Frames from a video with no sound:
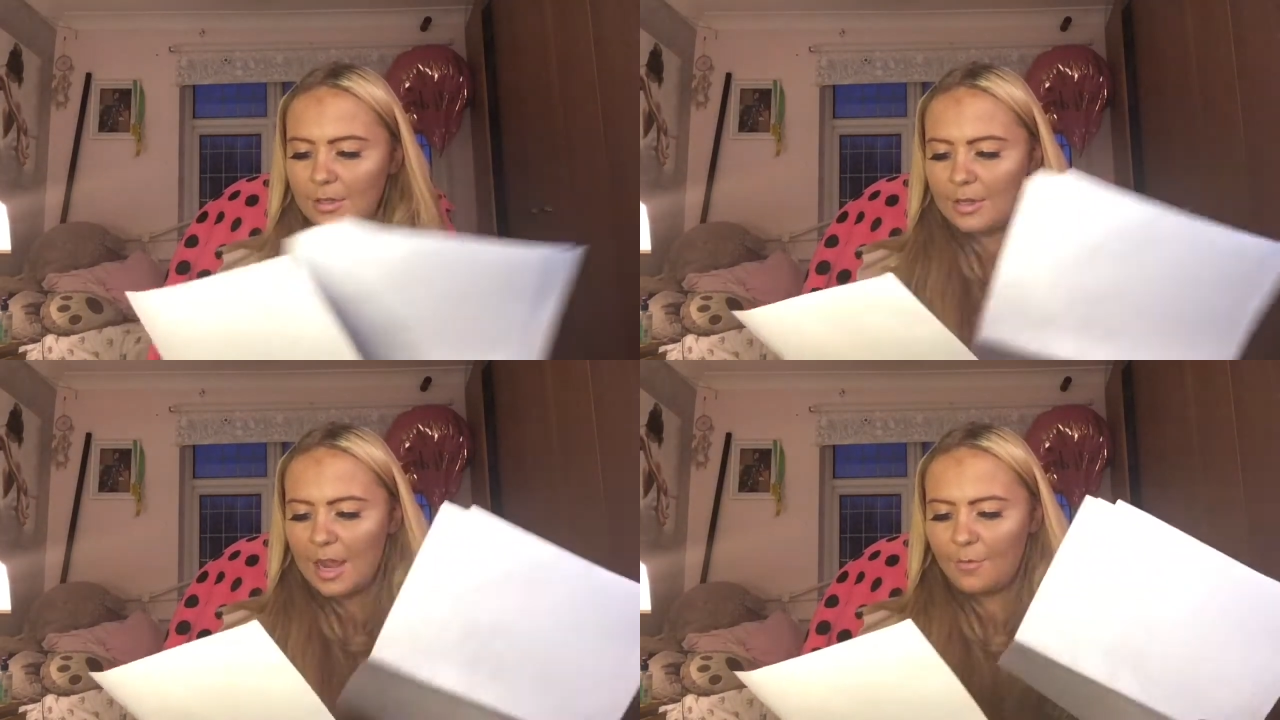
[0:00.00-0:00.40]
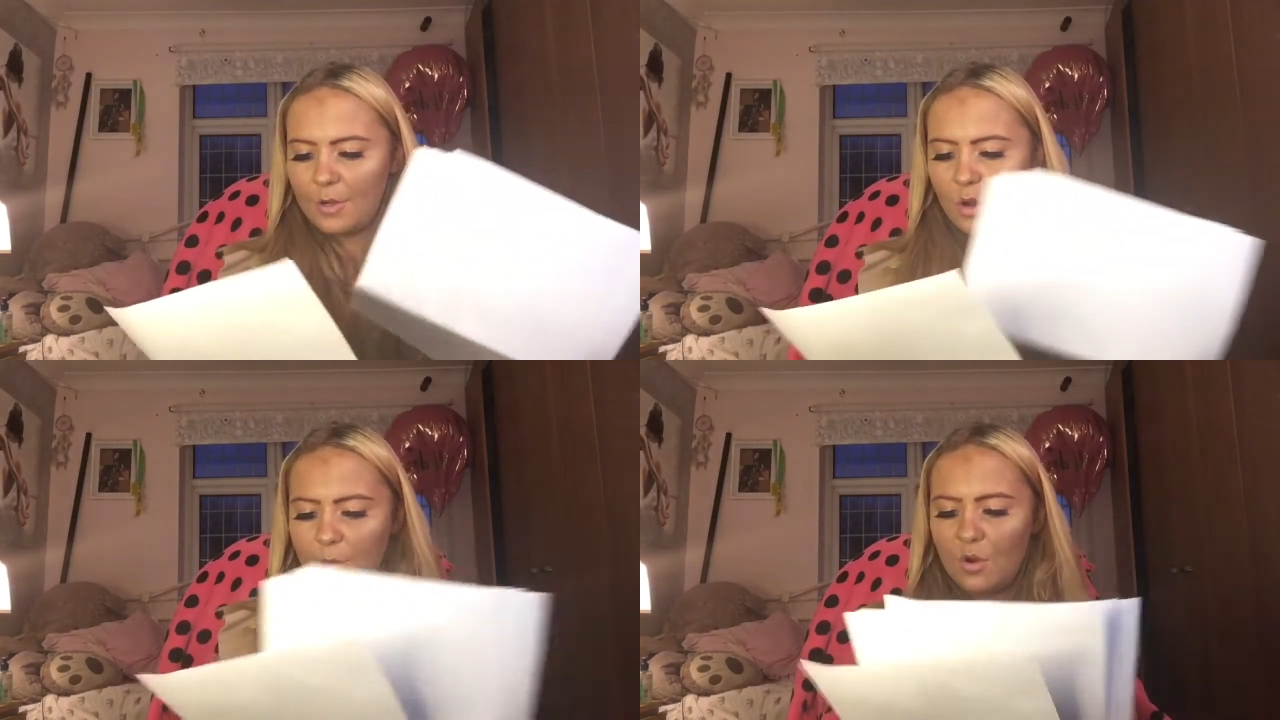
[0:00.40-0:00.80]
we've
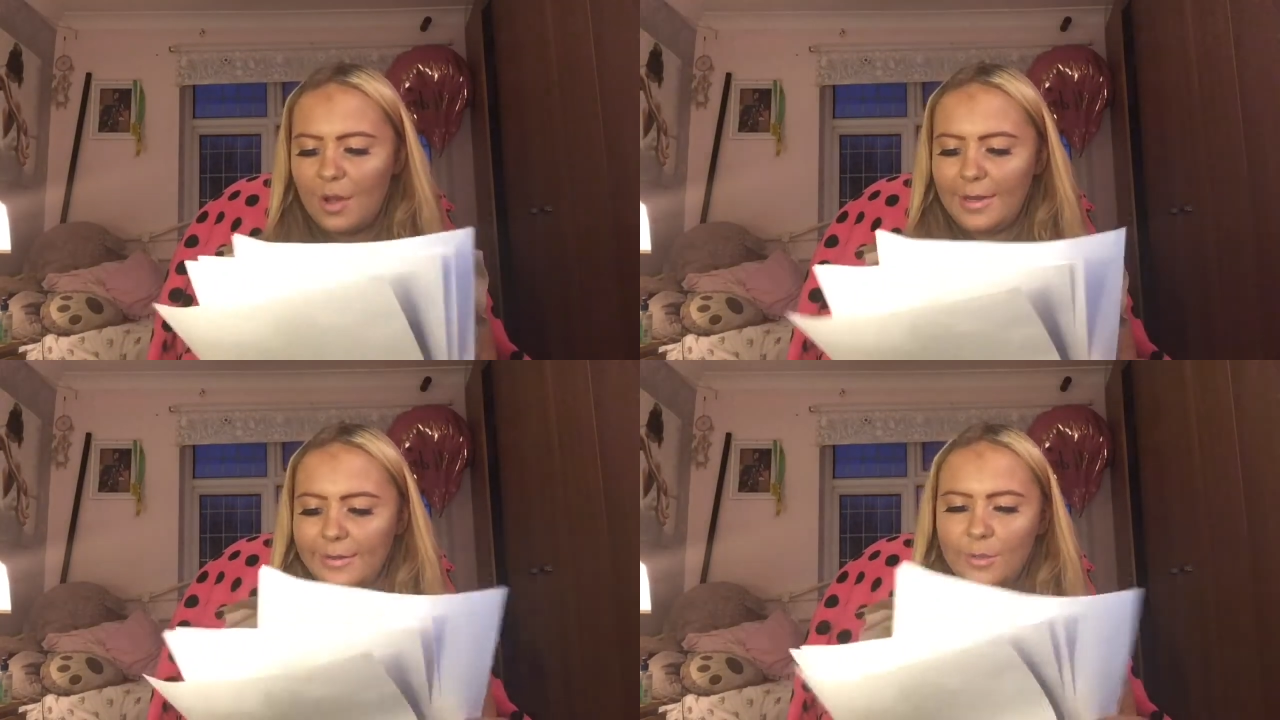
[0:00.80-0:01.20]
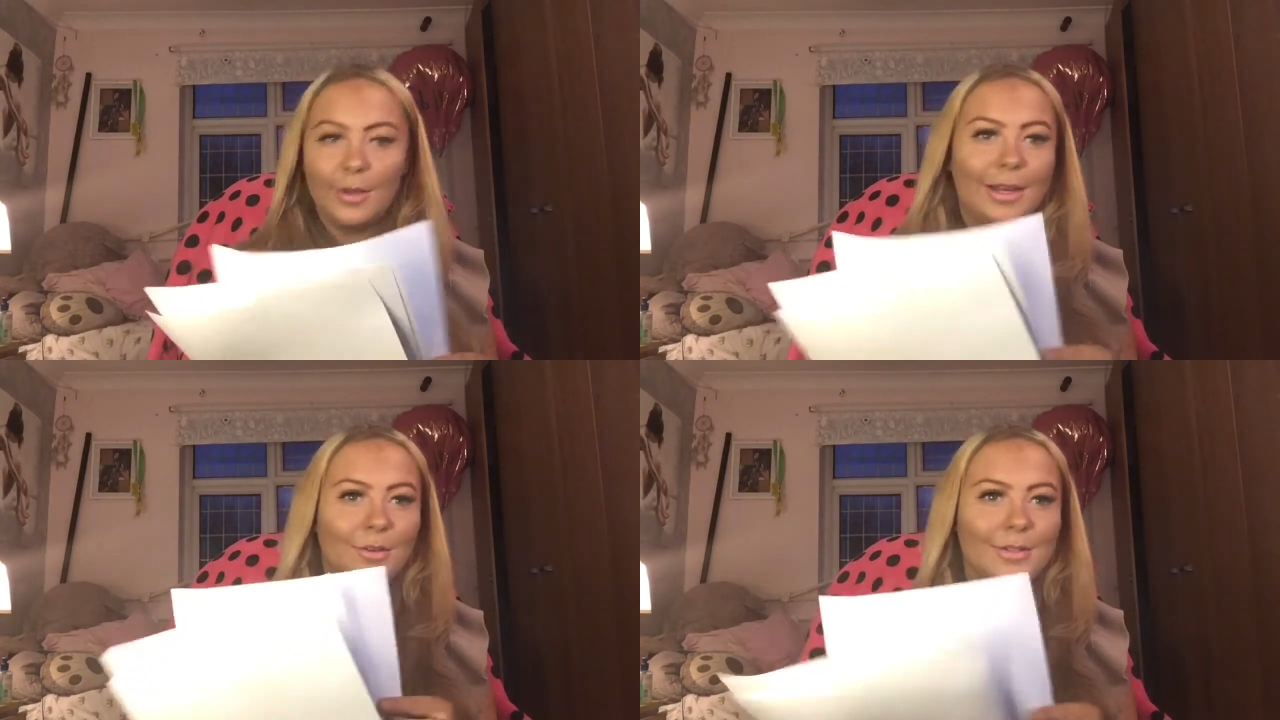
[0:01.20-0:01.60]
got a little
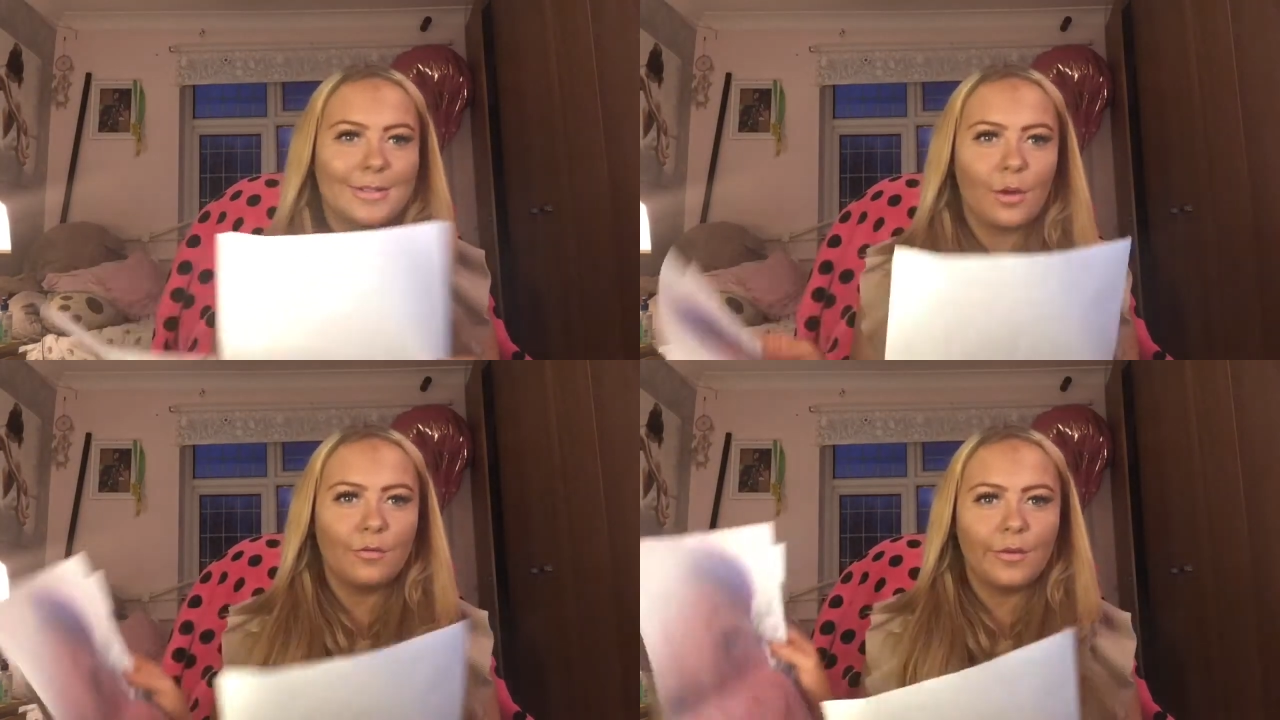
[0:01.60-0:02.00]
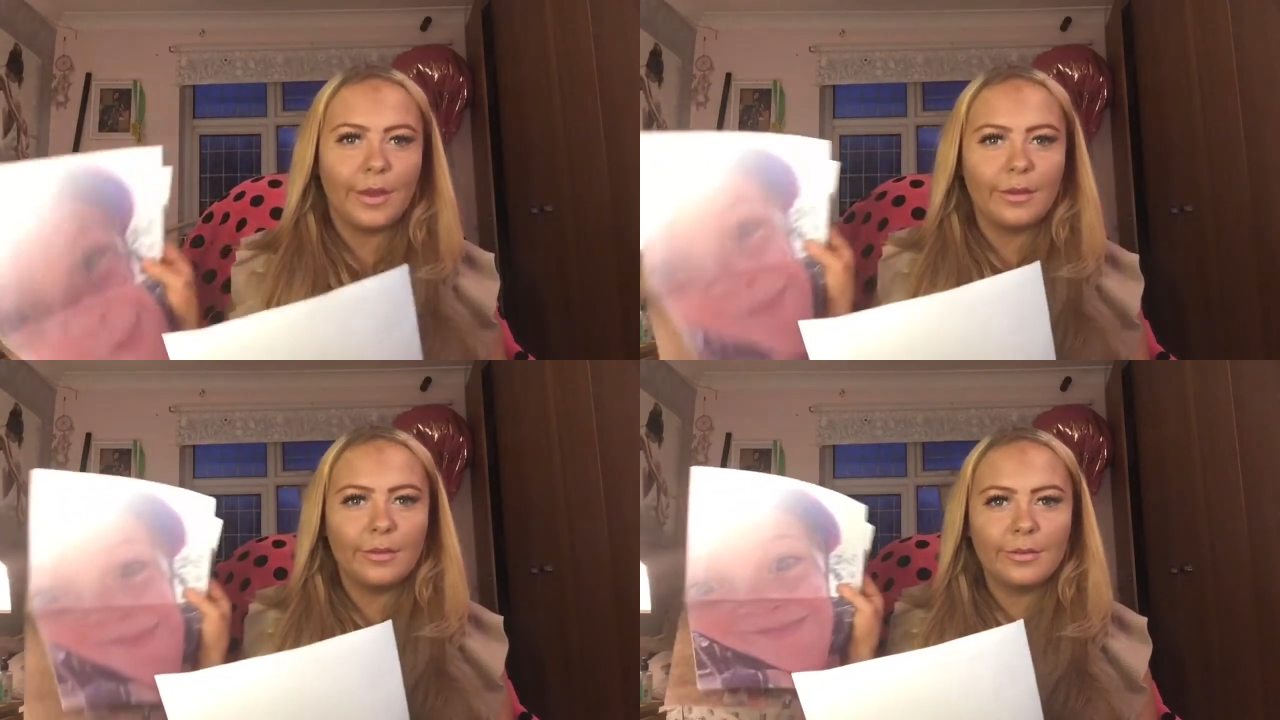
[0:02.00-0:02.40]
selfie.